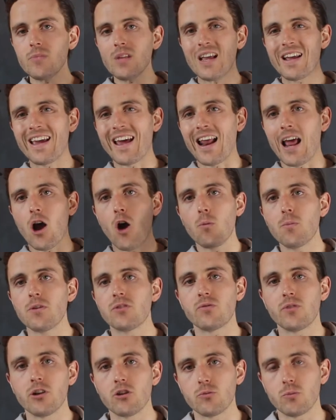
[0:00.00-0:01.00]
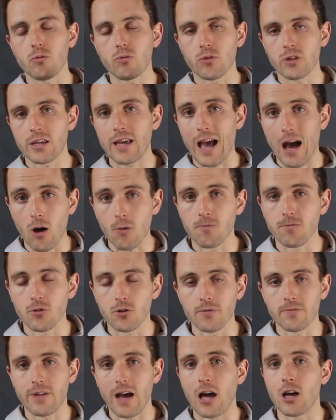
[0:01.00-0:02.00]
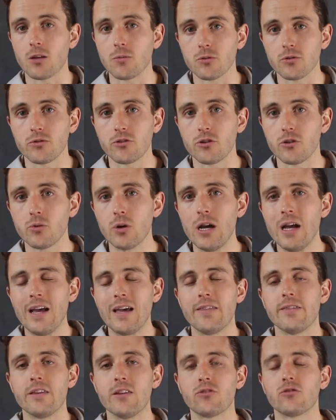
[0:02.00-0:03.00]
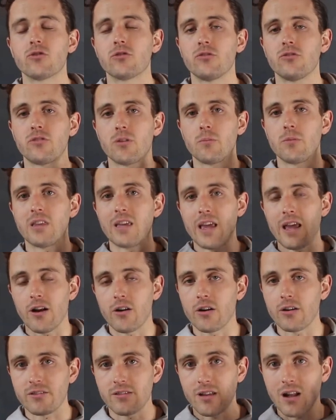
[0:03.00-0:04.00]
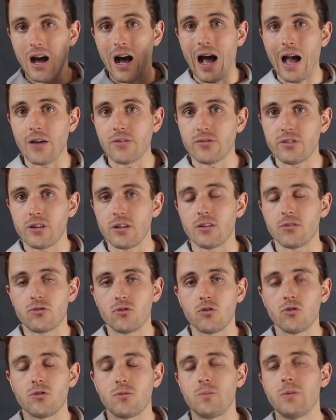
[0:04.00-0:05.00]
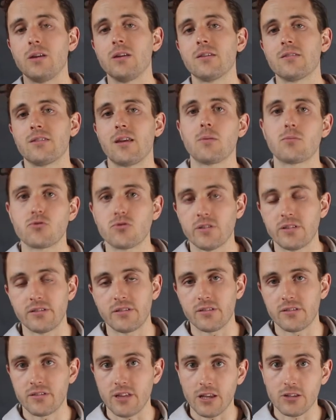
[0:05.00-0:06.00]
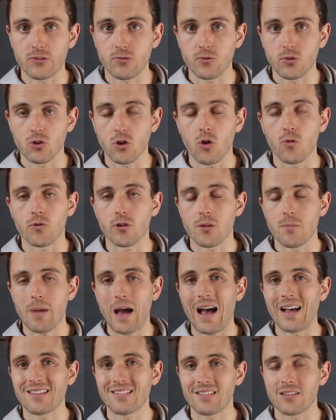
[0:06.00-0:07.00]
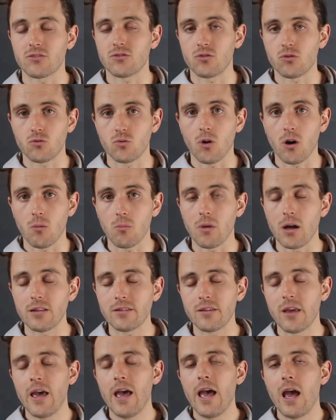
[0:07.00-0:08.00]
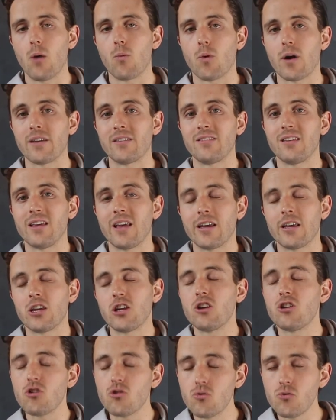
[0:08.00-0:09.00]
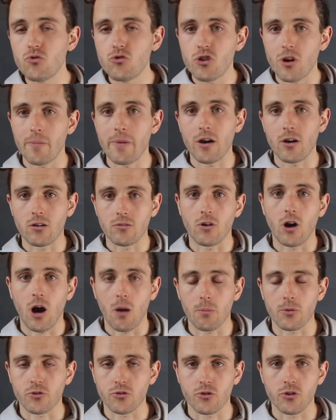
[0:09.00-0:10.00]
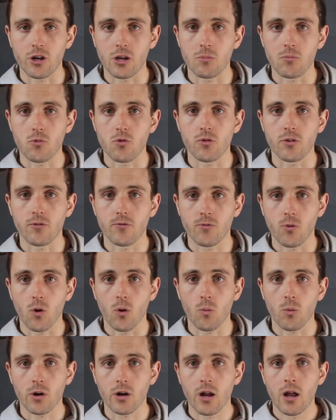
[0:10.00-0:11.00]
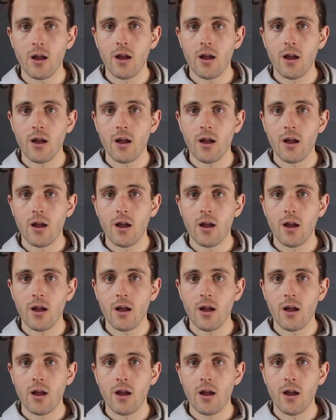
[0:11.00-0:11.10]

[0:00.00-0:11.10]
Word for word: Again, I hope this video has been really helpful and valuable to you. These are just some of the areas that I've seen students being exceptionally successful over the past six to 12 months and where I see a huge amount of opportunity moving forward.